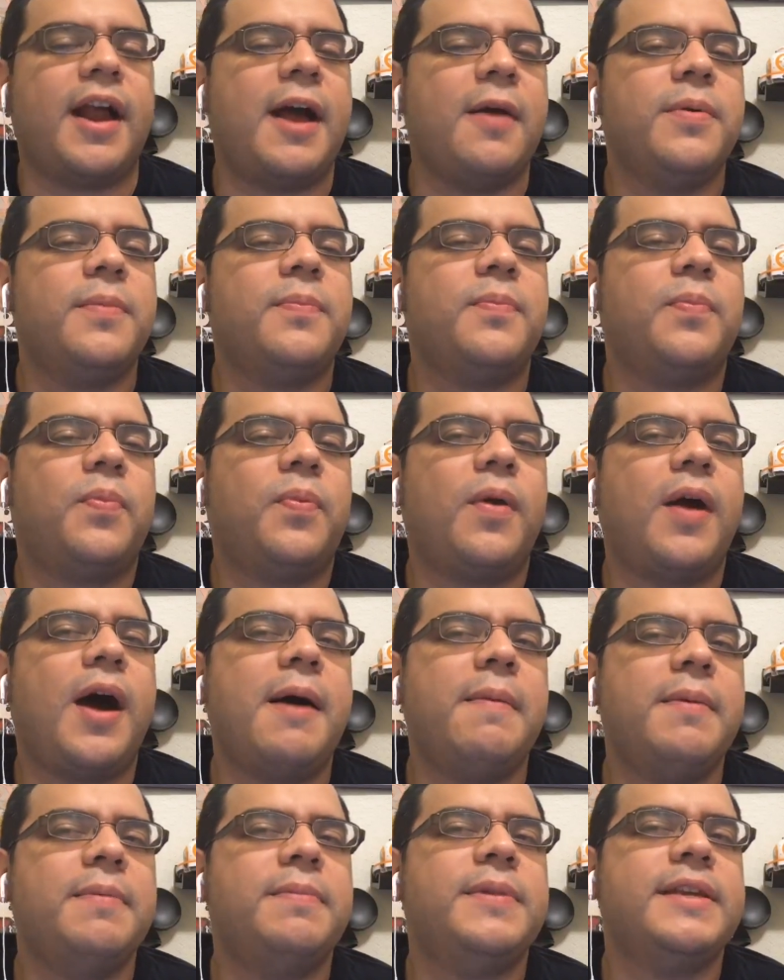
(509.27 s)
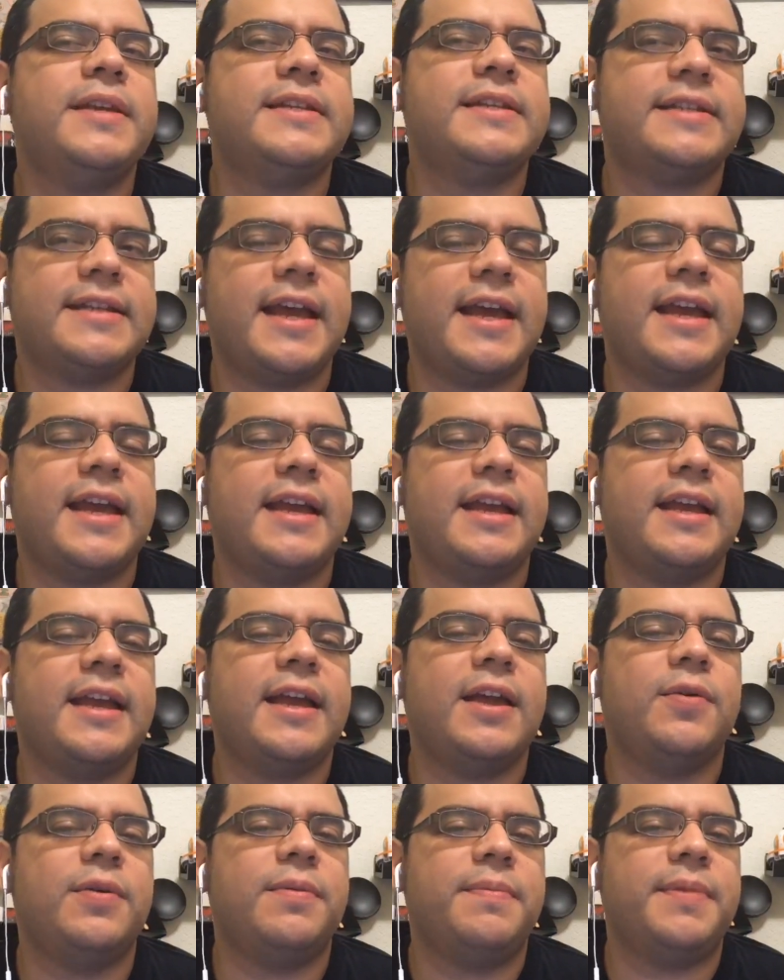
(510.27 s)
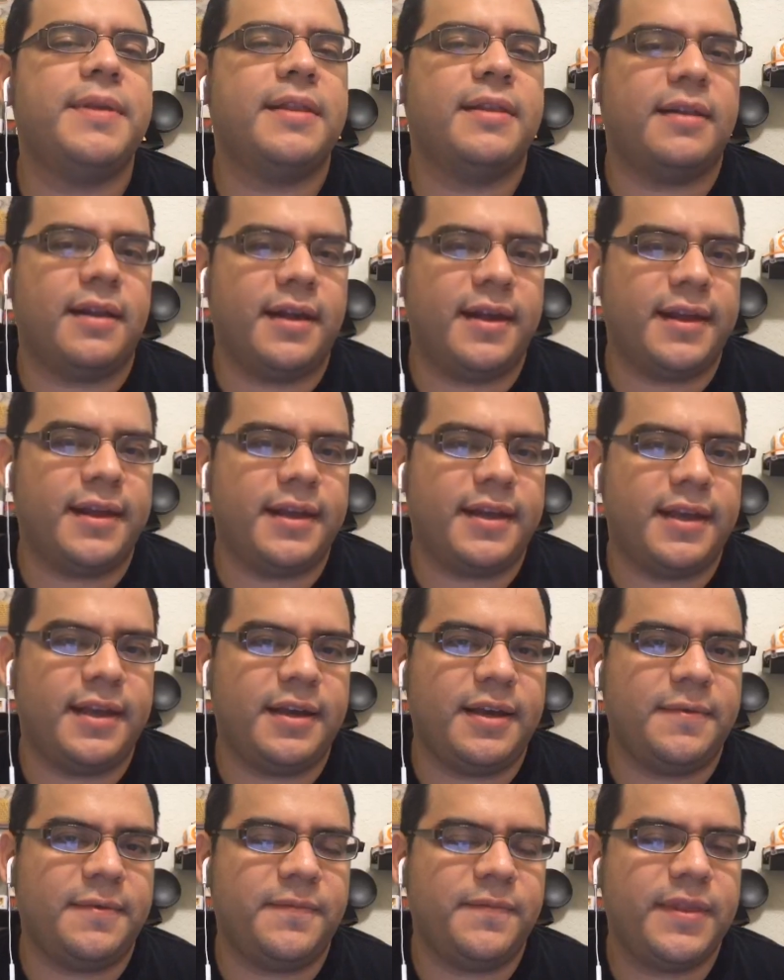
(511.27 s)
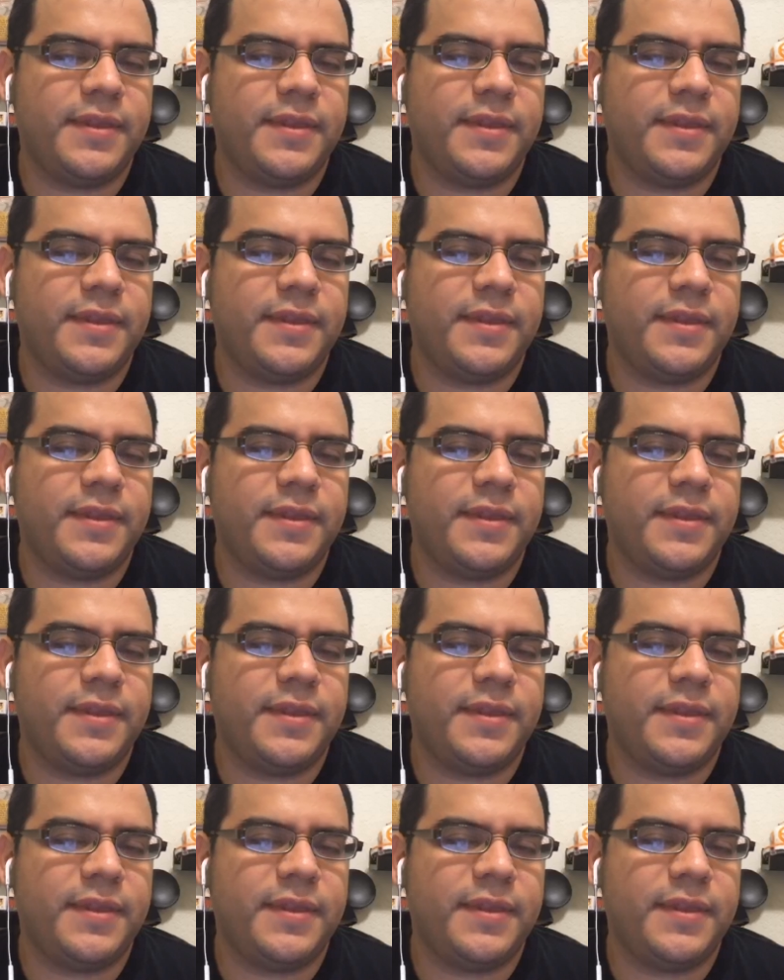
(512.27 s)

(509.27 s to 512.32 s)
I would probably say it would be The Lion King,